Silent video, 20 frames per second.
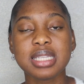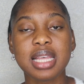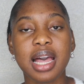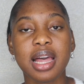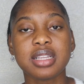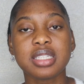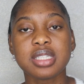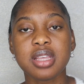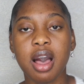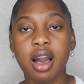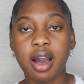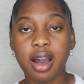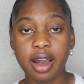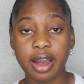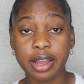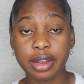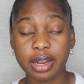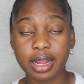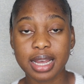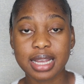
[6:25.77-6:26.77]
as
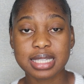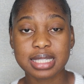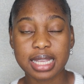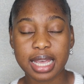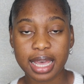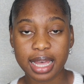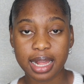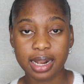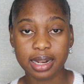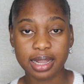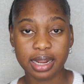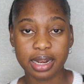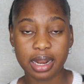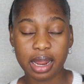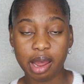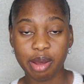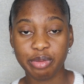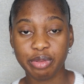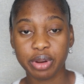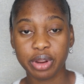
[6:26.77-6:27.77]
hot as hell
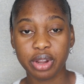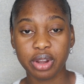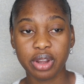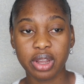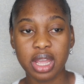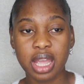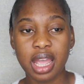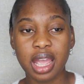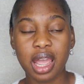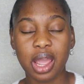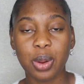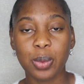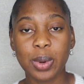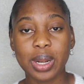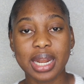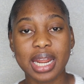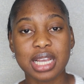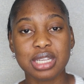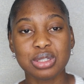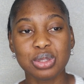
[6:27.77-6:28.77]
in Africa. And
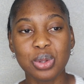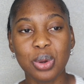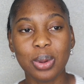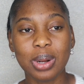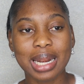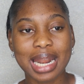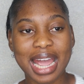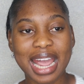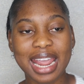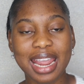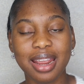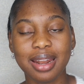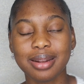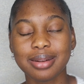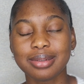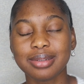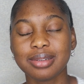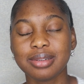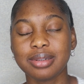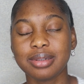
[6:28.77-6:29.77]
when there's no
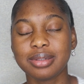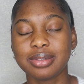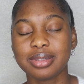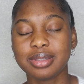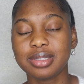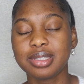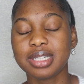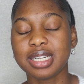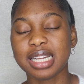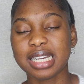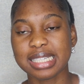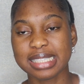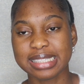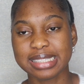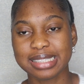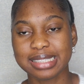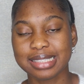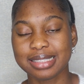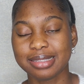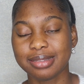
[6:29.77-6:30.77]
light,
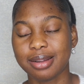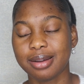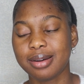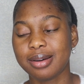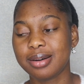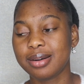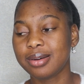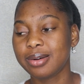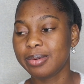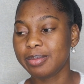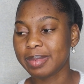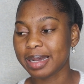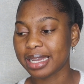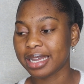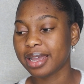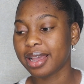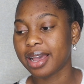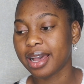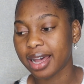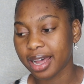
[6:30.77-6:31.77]
goodness, oh
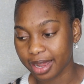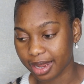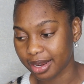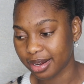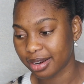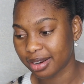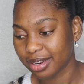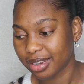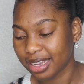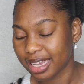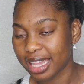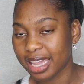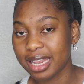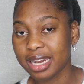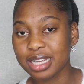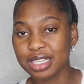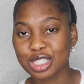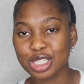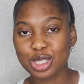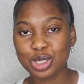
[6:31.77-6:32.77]
my God.
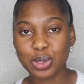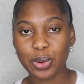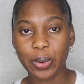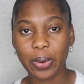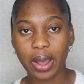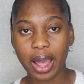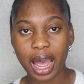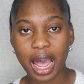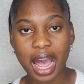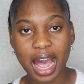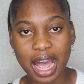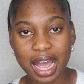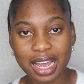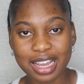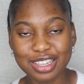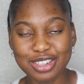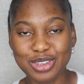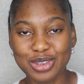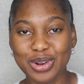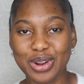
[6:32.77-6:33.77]
It is so
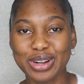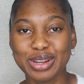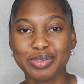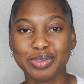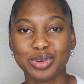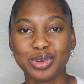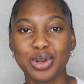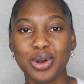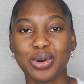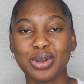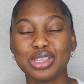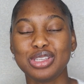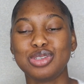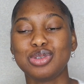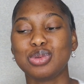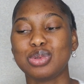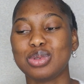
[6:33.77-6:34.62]
hot, you don't even know.